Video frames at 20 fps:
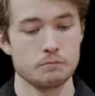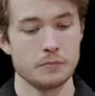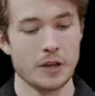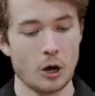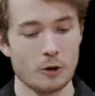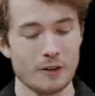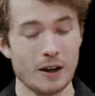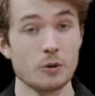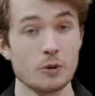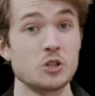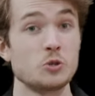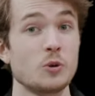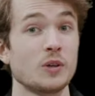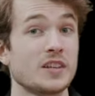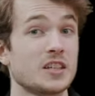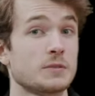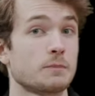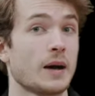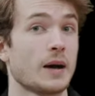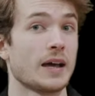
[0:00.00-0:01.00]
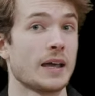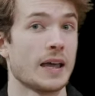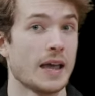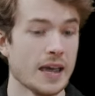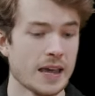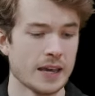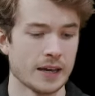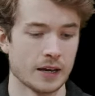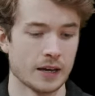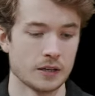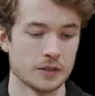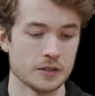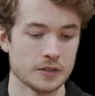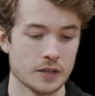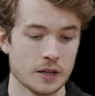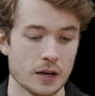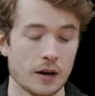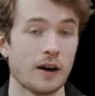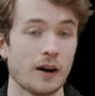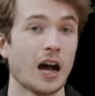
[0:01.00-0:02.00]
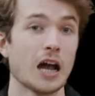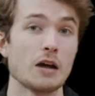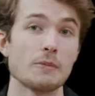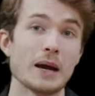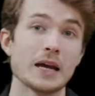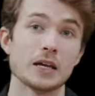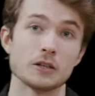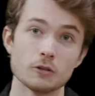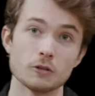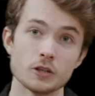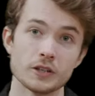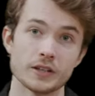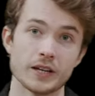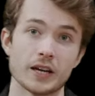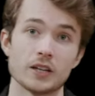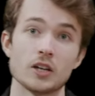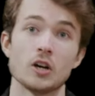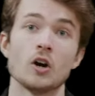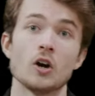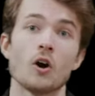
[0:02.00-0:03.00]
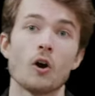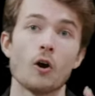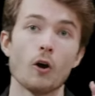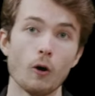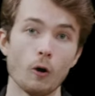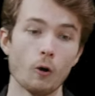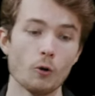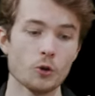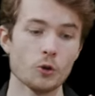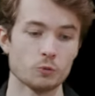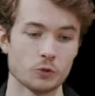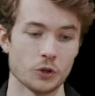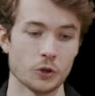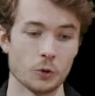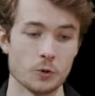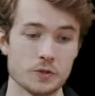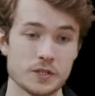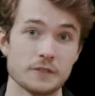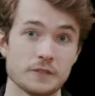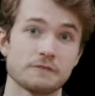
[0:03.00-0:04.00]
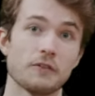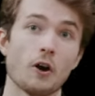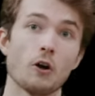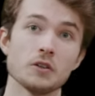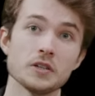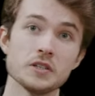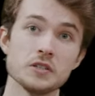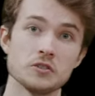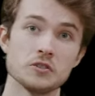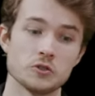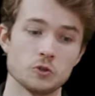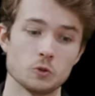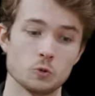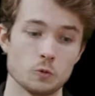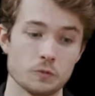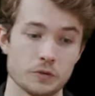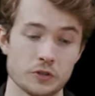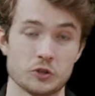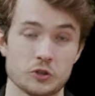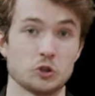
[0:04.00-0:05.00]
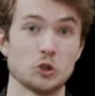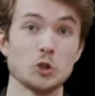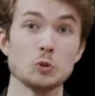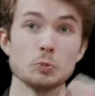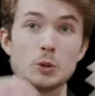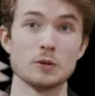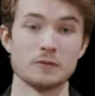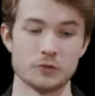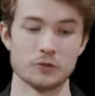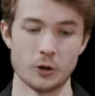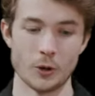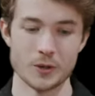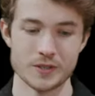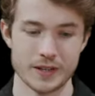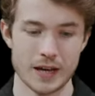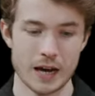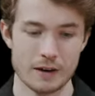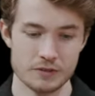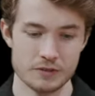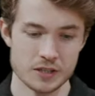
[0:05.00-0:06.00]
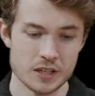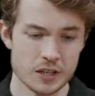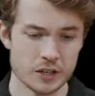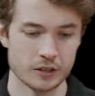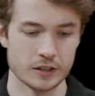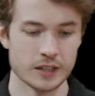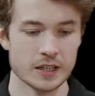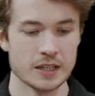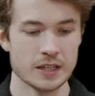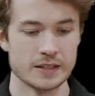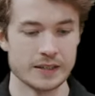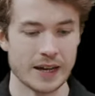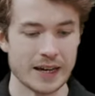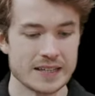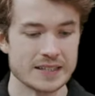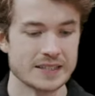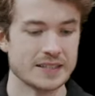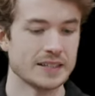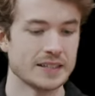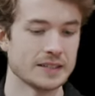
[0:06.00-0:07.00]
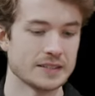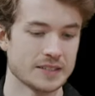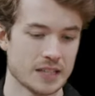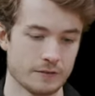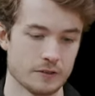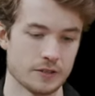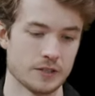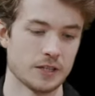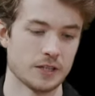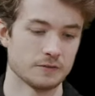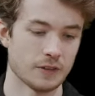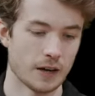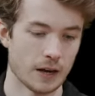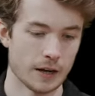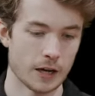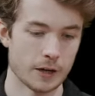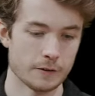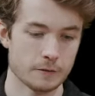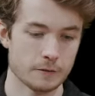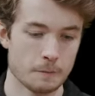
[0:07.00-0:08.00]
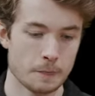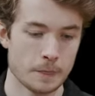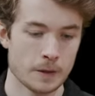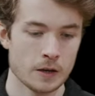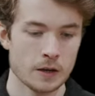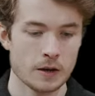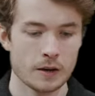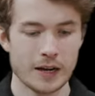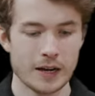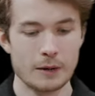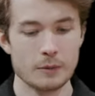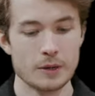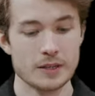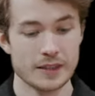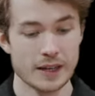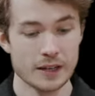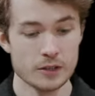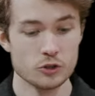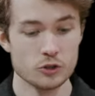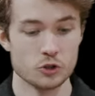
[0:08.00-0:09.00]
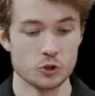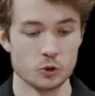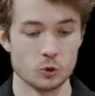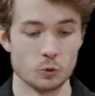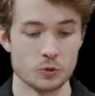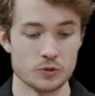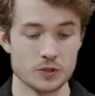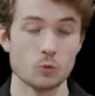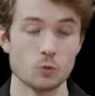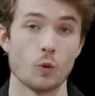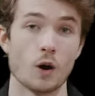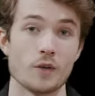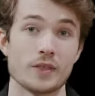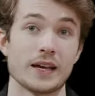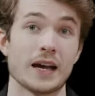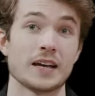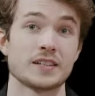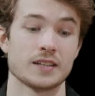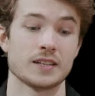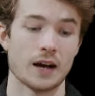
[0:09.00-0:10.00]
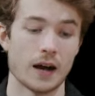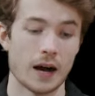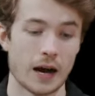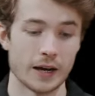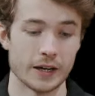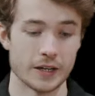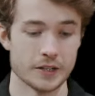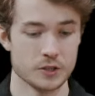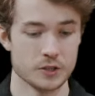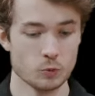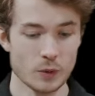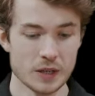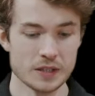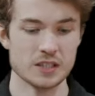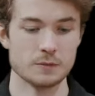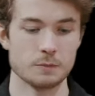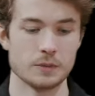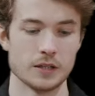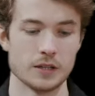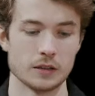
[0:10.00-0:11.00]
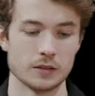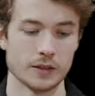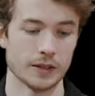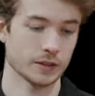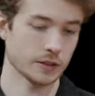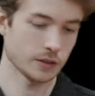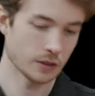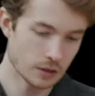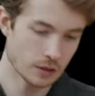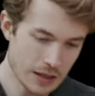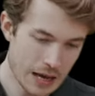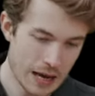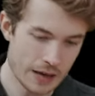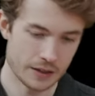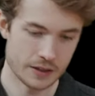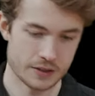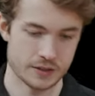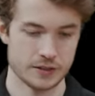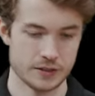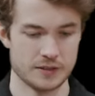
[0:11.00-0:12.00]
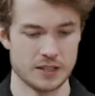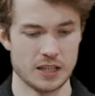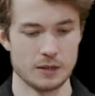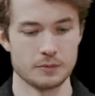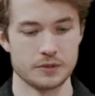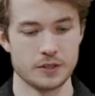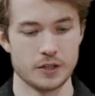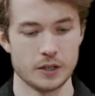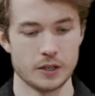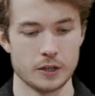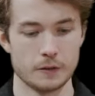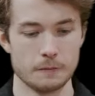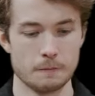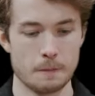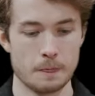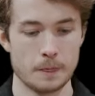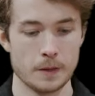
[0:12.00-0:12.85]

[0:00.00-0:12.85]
Now, how we're doing this by hand, I might look at all the rows that fall into this group of rows that have the year 1975 and I might then choose the one that has the highest wind speed, like Gladys it seems here.